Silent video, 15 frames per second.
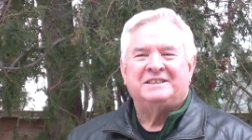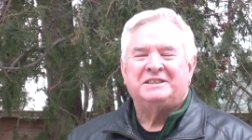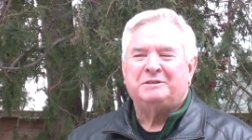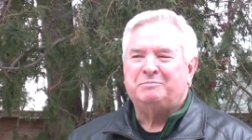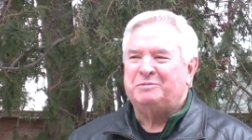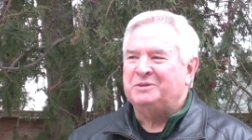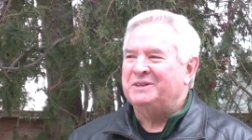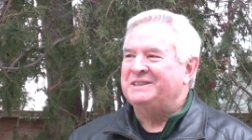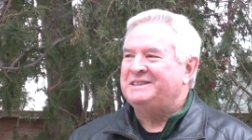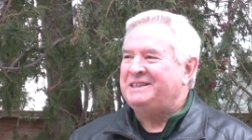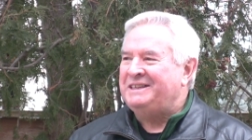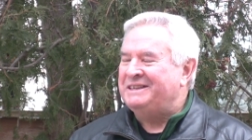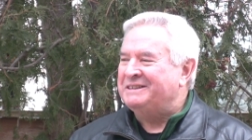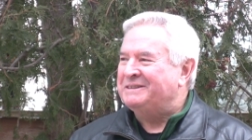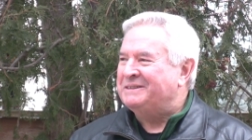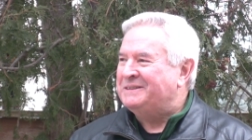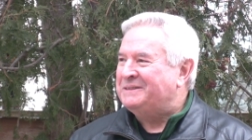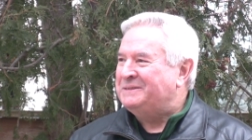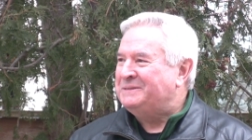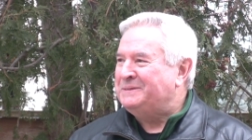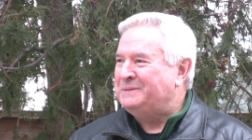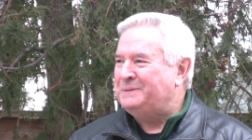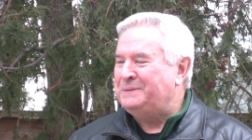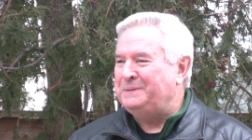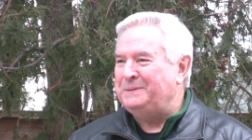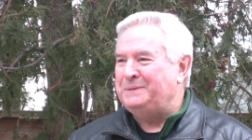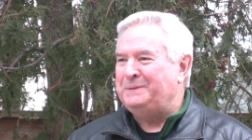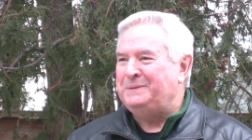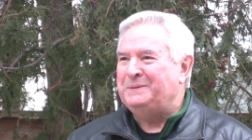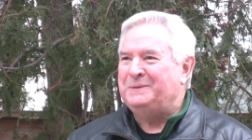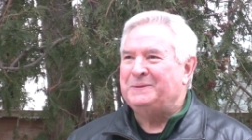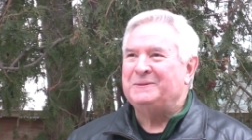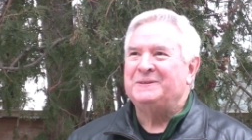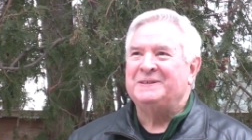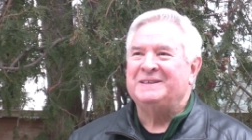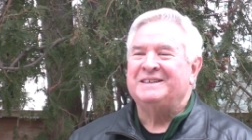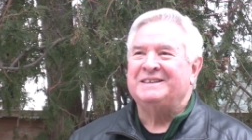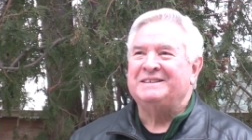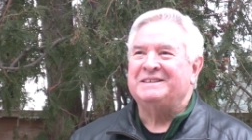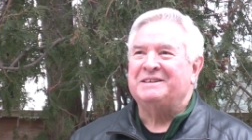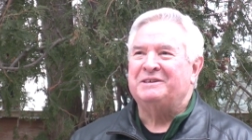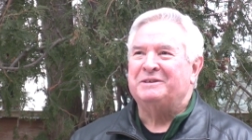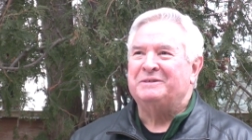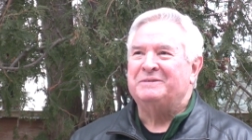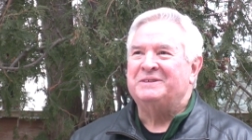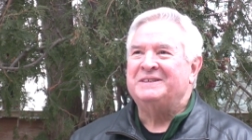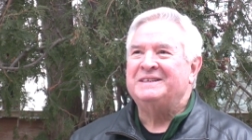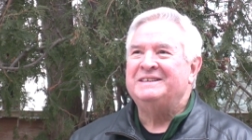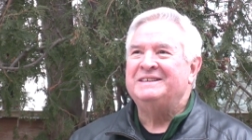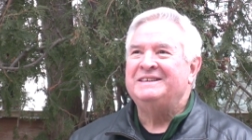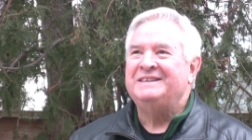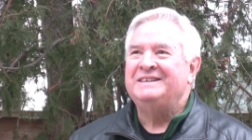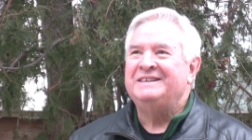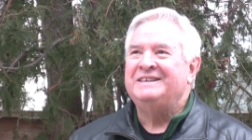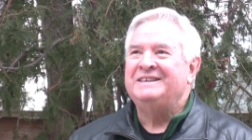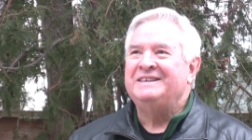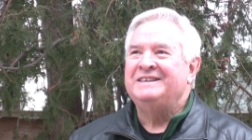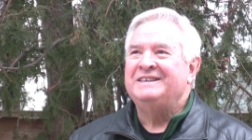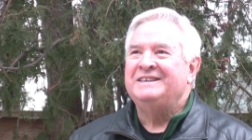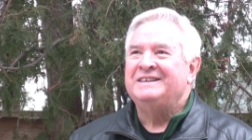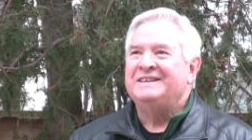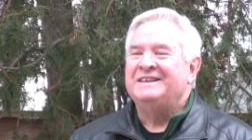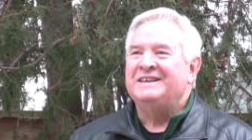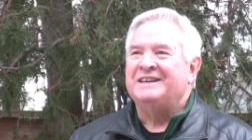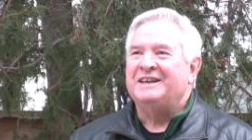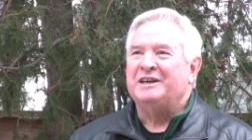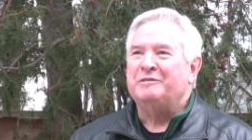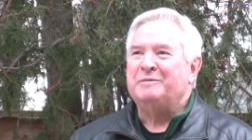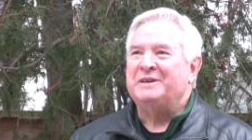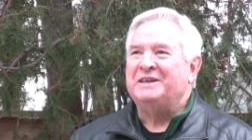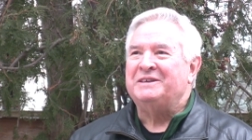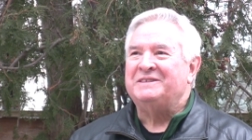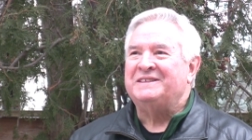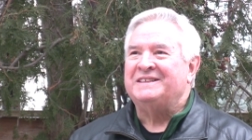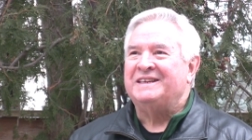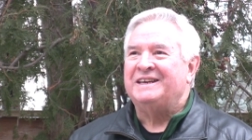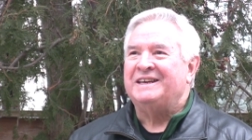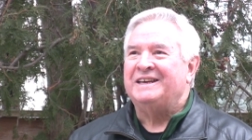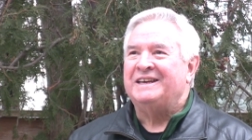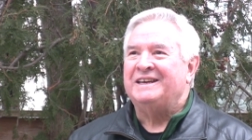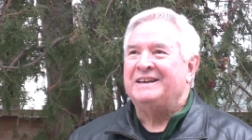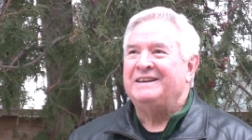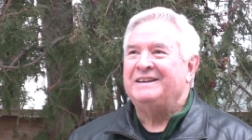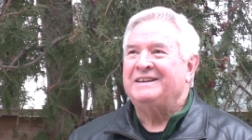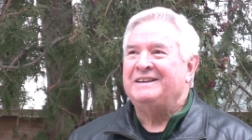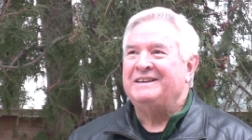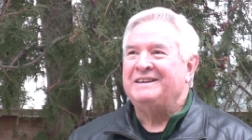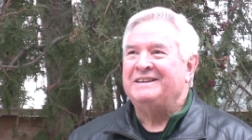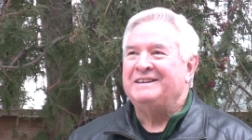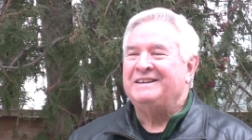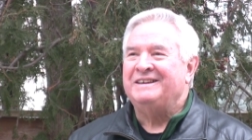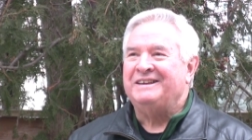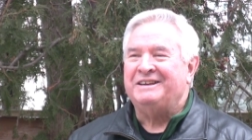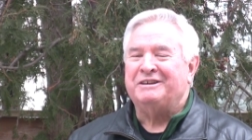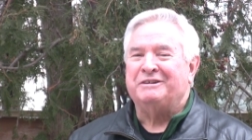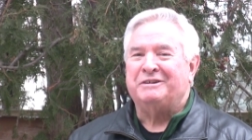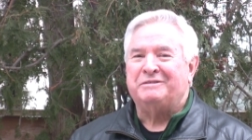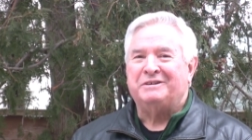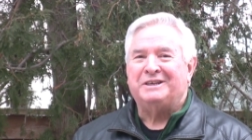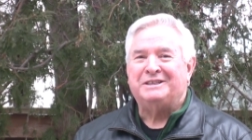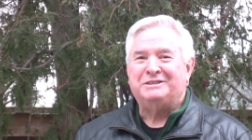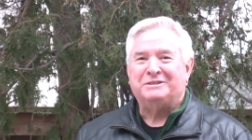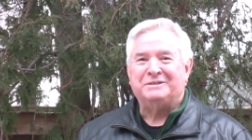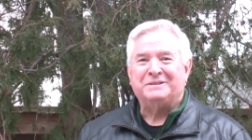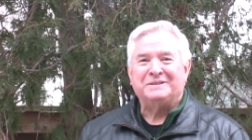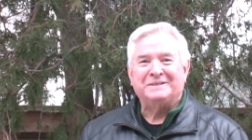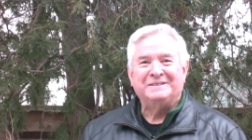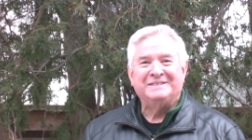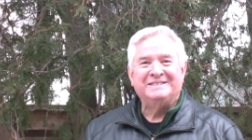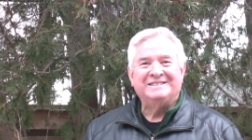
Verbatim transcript: Sports hero. Woo. That's a good one. How about... Uh, Aaron Rodgers.